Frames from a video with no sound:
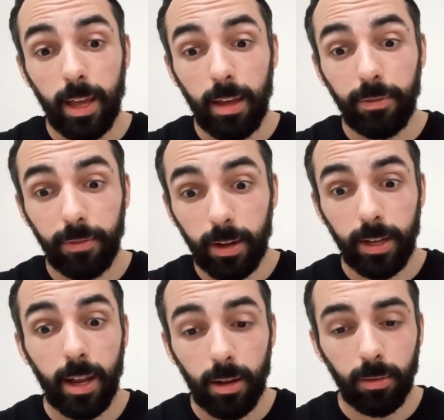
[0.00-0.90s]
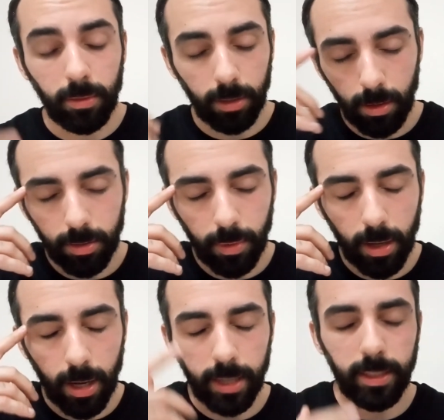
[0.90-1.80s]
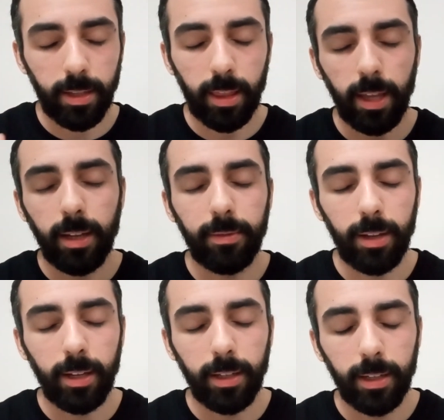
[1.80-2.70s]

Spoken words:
if I now close my eyes and think of it,